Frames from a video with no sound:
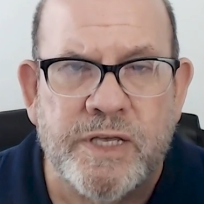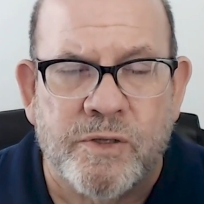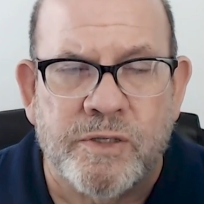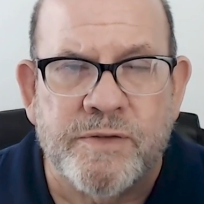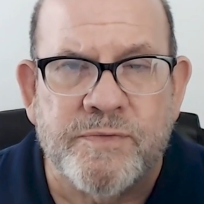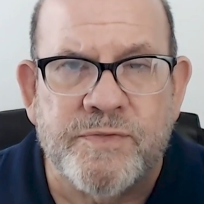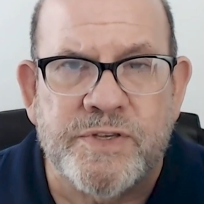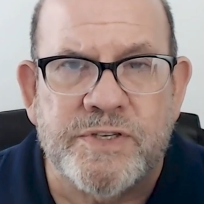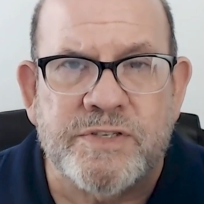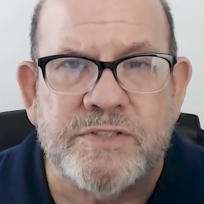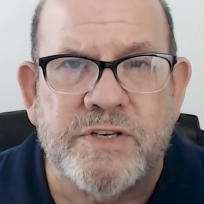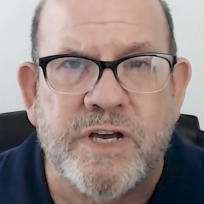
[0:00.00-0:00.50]

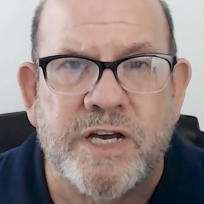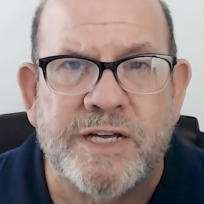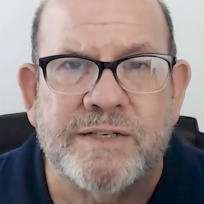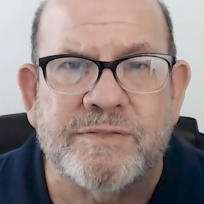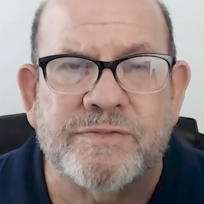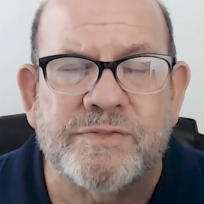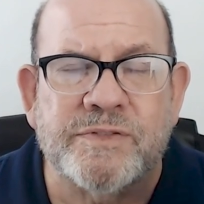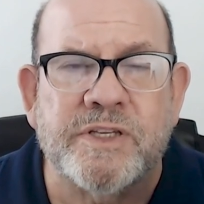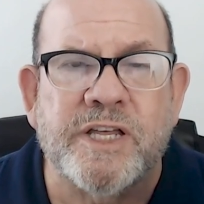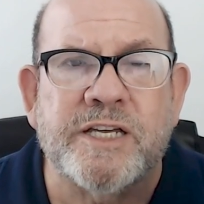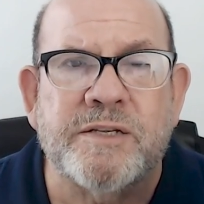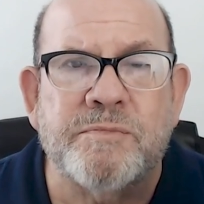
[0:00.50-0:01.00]
All of this kind
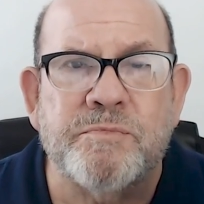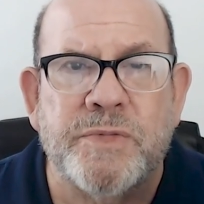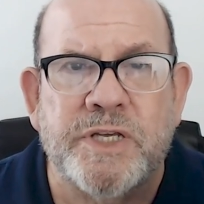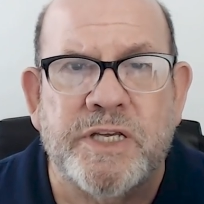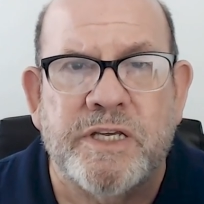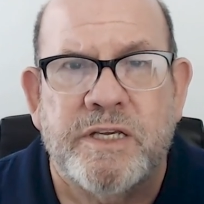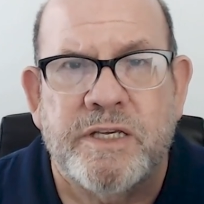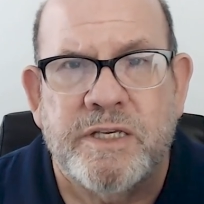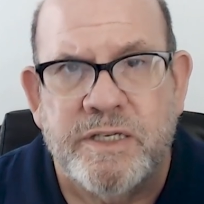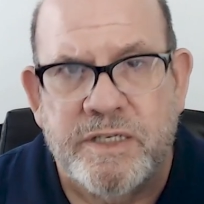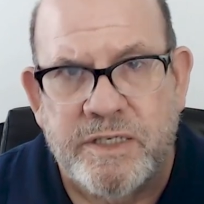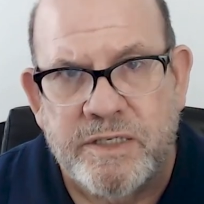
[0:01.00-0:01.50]
of led
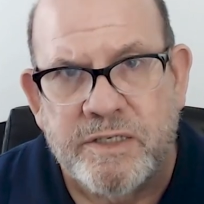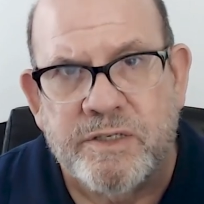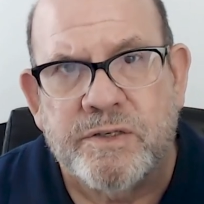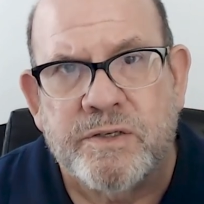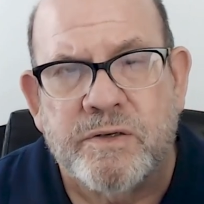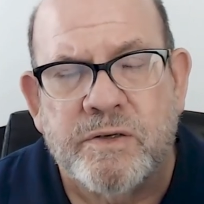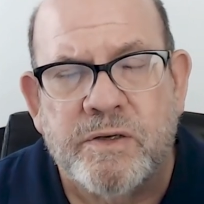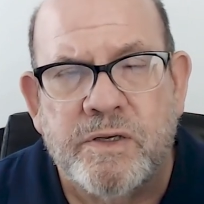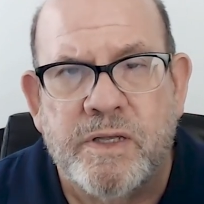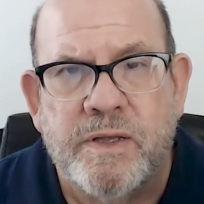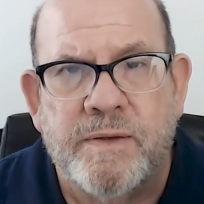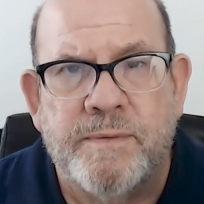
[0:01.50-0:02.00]
me
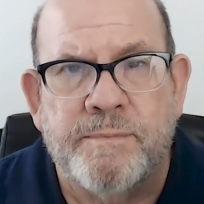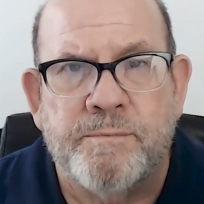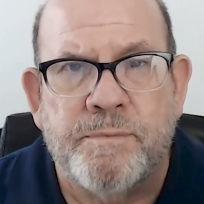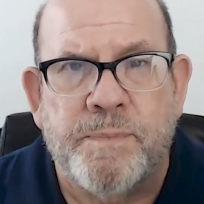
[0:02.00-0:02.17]
here.